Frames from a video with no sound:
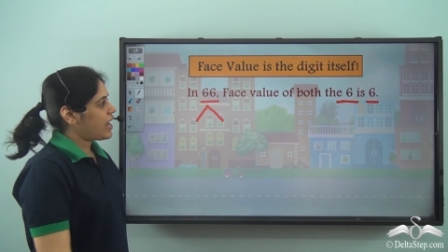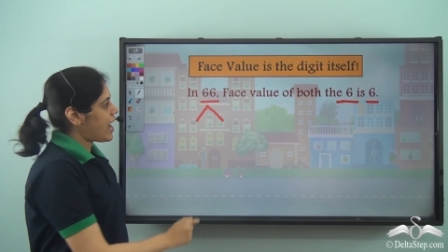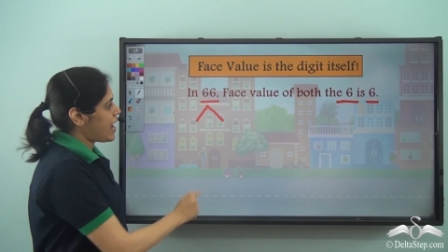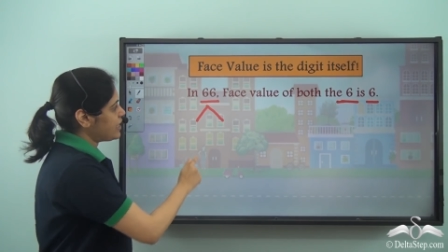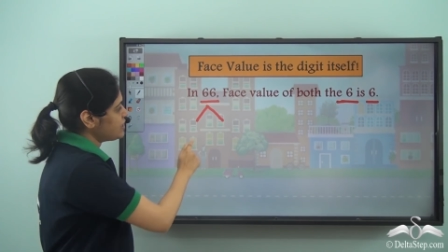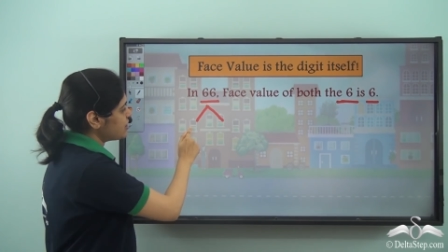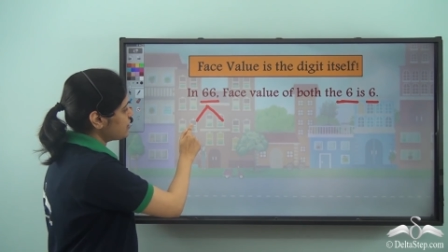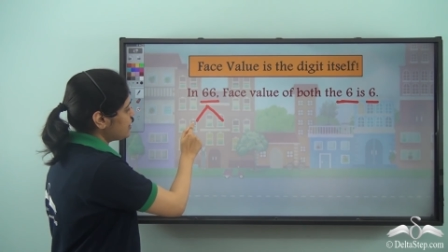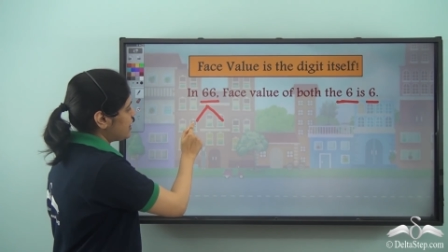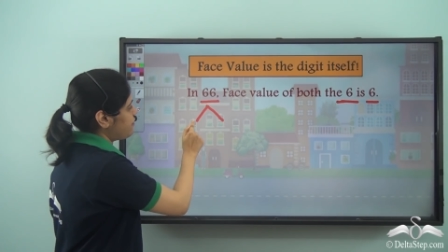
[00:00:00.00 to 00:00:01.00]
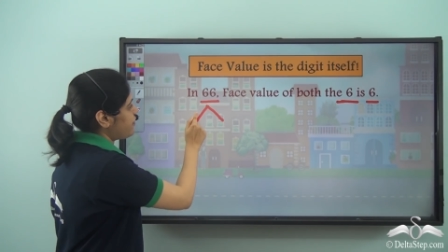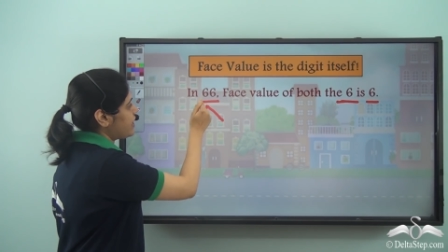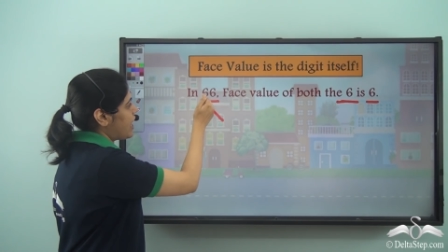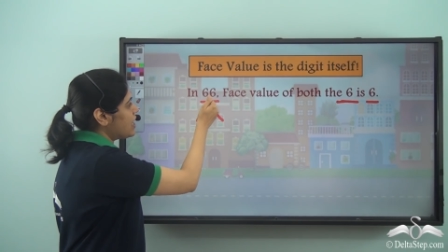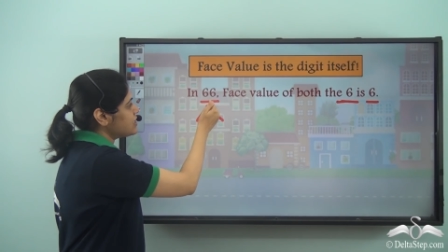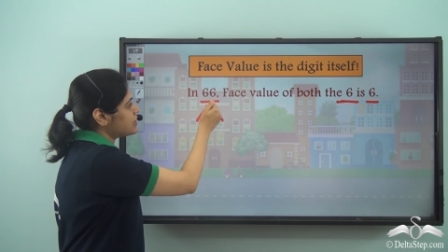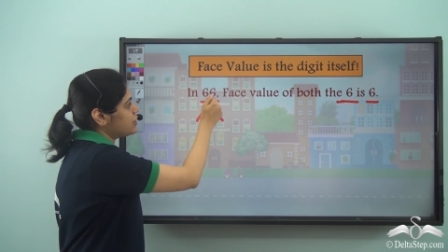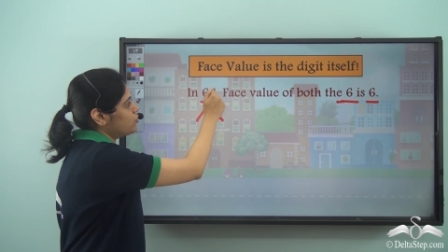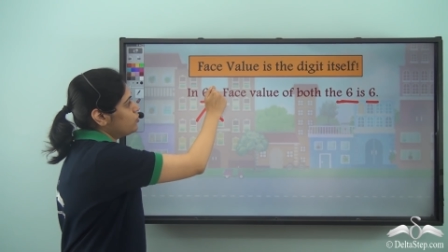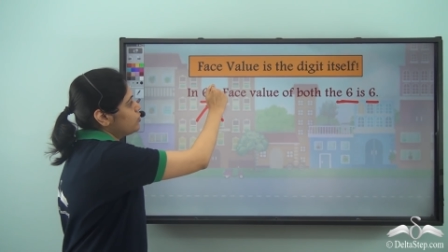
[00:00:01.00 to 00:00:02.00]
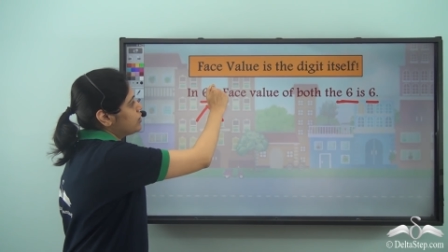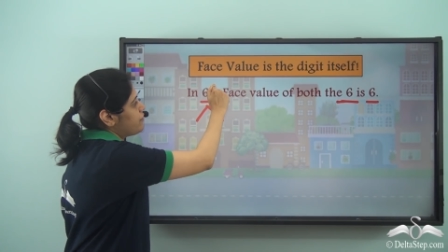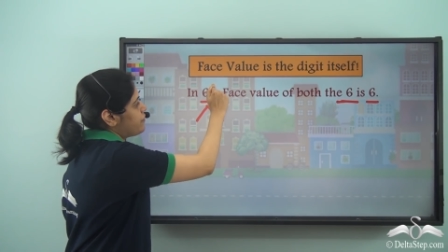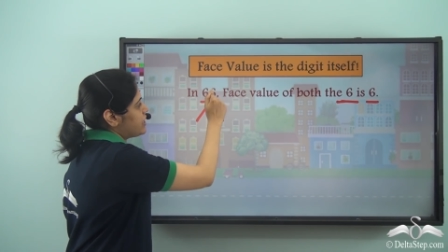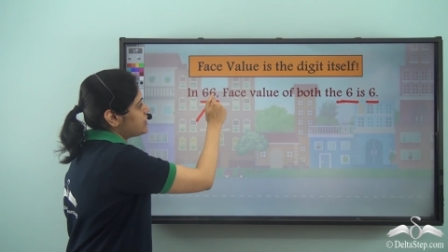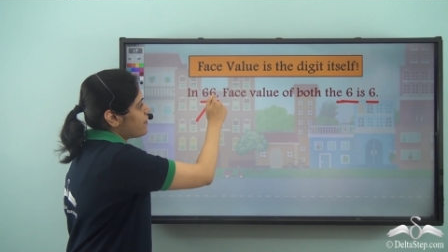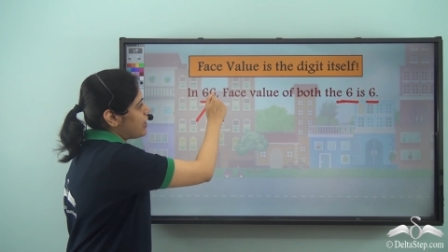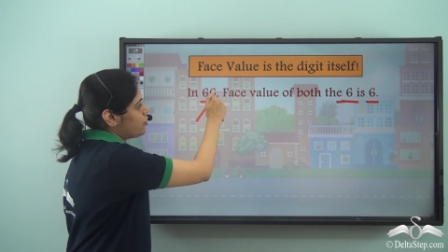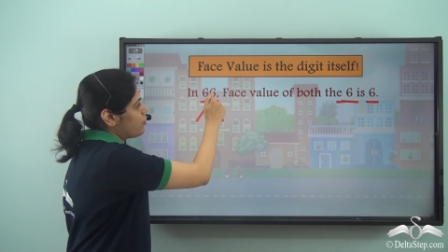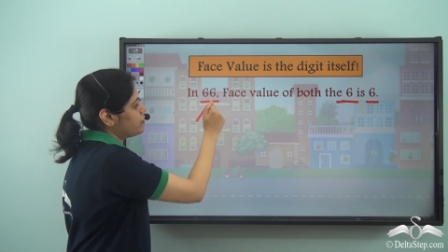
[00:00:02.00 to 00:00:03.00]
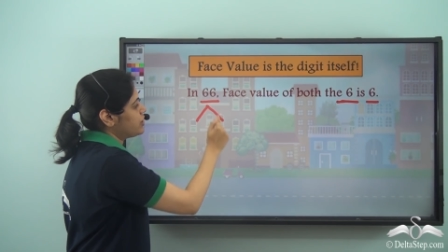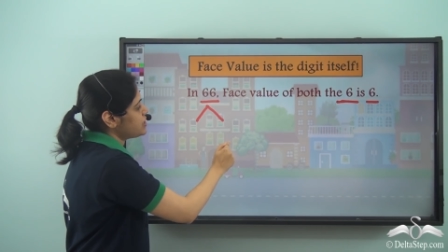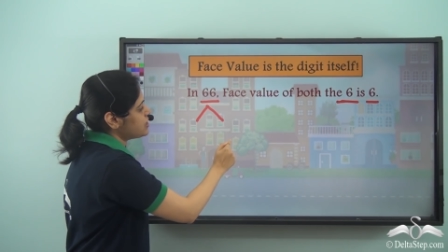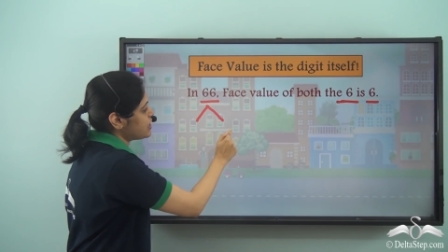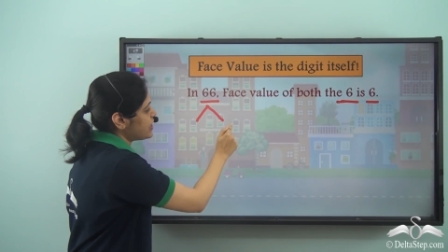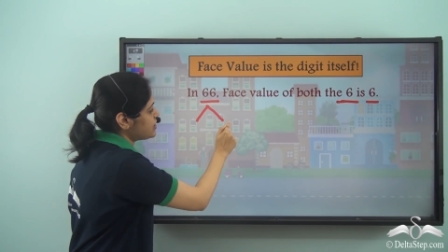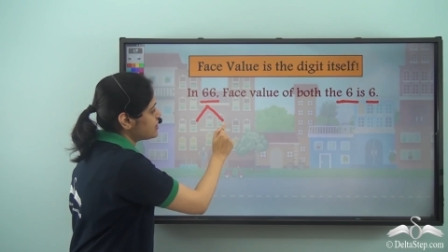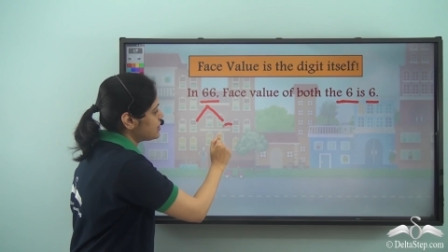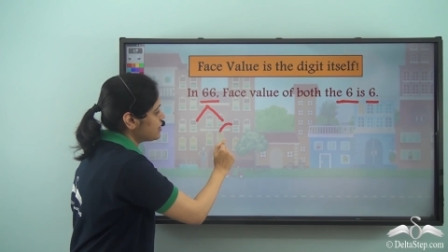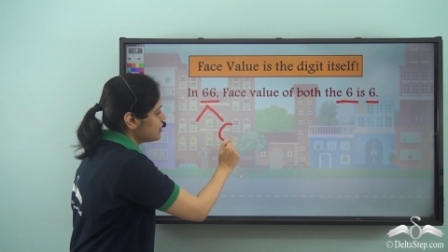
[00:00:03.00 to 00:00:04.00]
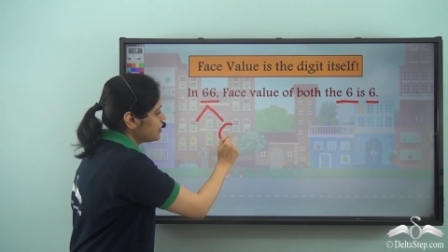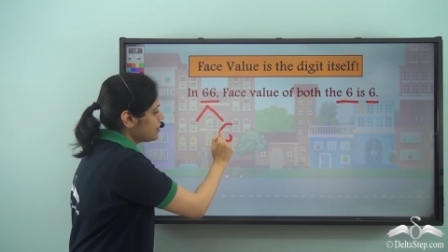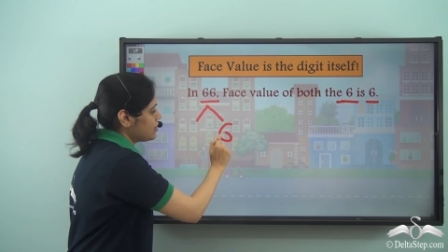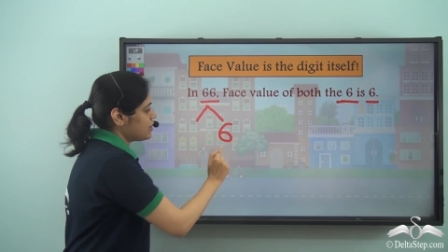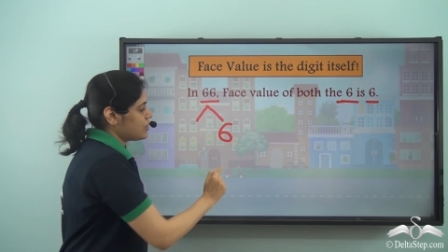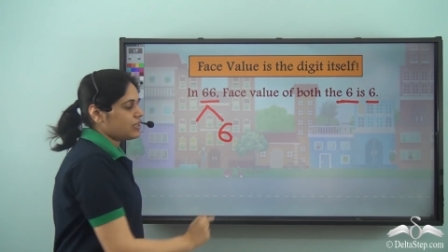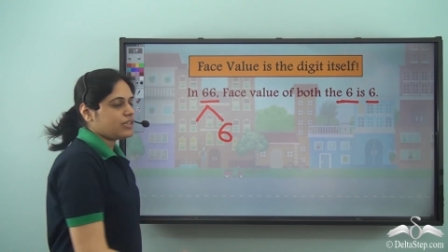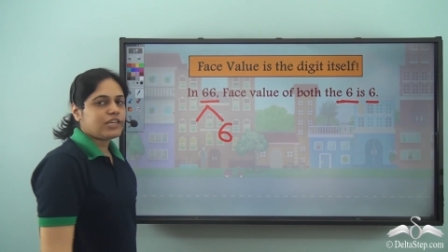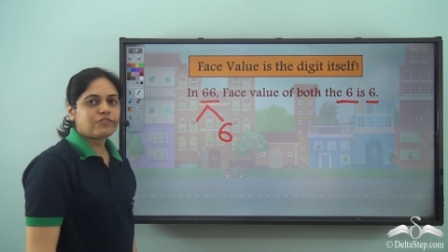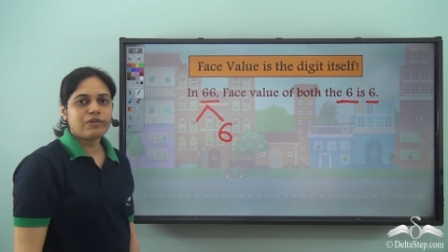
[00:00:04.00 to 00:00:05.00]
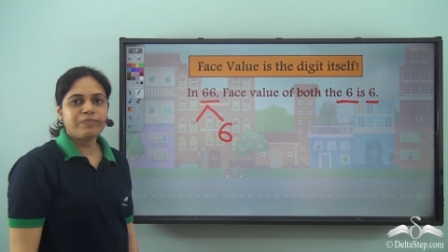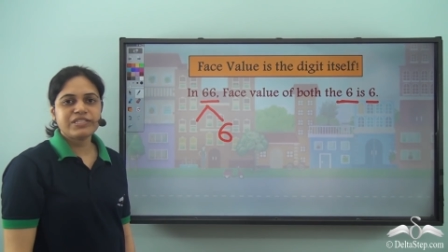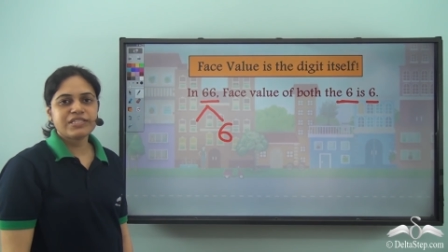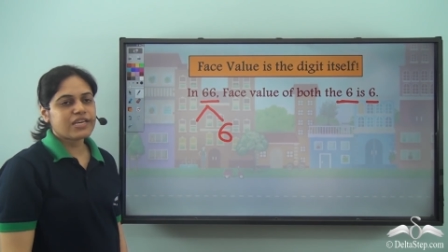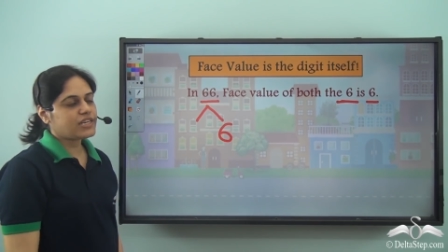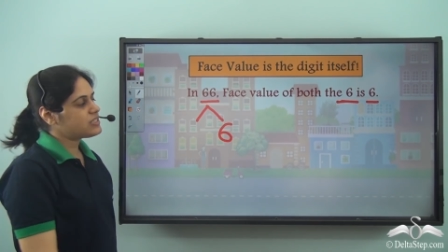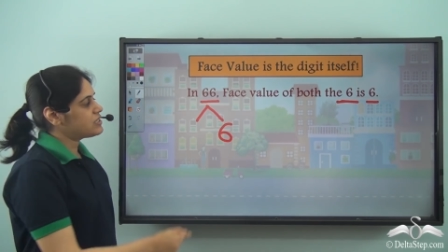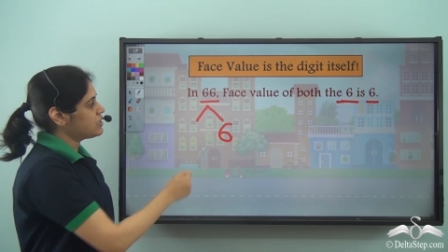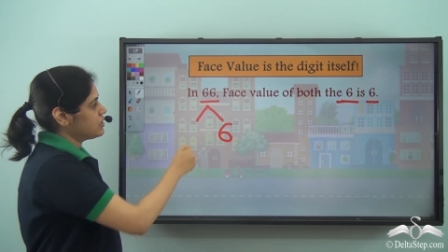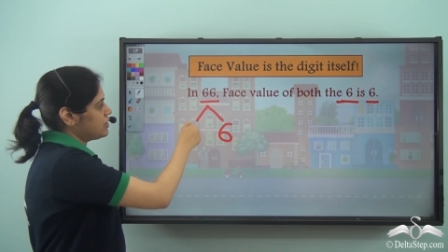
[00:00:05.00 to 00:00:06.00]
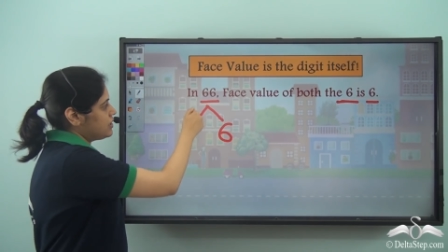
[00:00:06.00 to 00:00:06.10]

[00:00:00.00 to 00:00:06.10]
and if I ask you the face value of this 6, it will be 6.